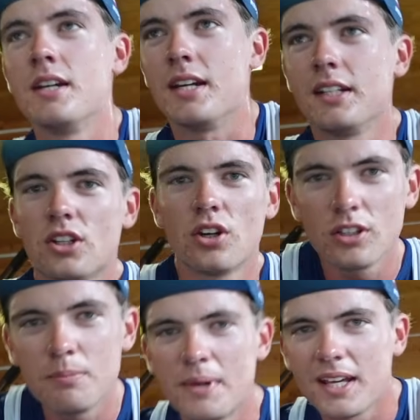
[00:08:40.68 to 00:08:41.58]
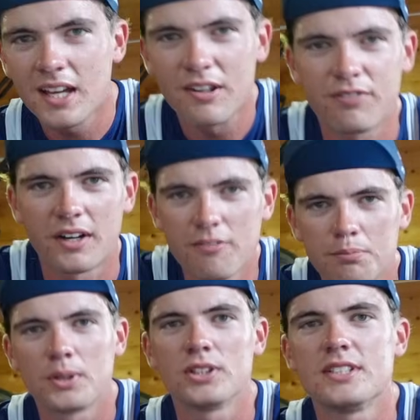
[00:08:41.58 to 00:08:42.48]
it could be
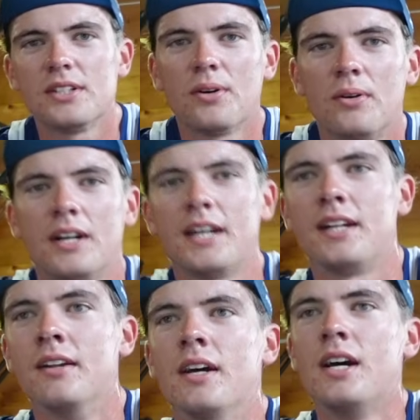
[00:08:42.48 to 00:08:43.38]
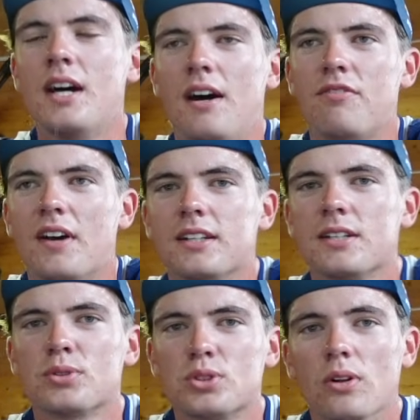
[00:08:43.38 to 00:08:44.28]
5.0 and I felt it
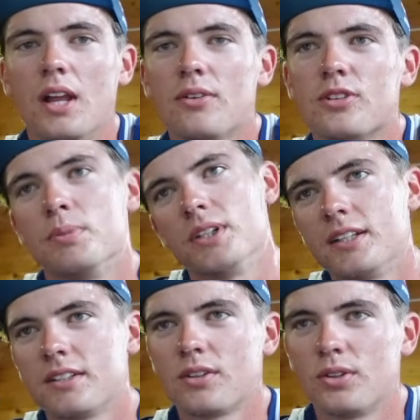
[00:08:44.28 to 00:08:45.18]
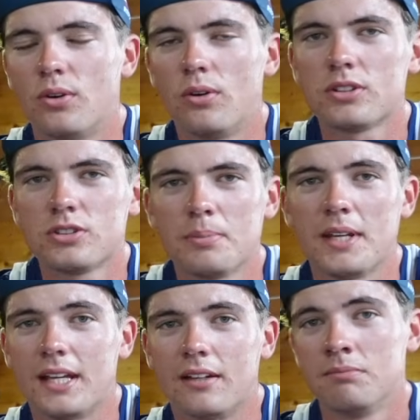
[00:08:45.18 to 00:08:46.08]
was all out, but it could also
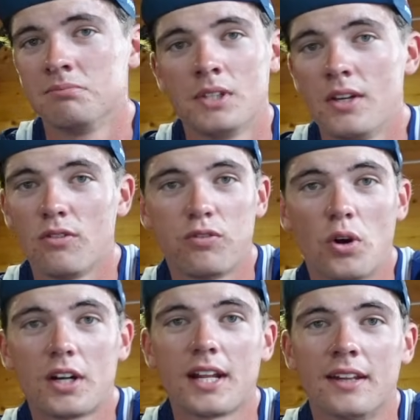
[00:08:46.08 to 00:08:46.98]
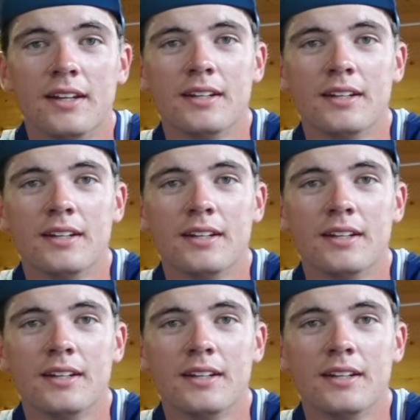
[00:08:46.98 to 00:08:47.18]
be 14.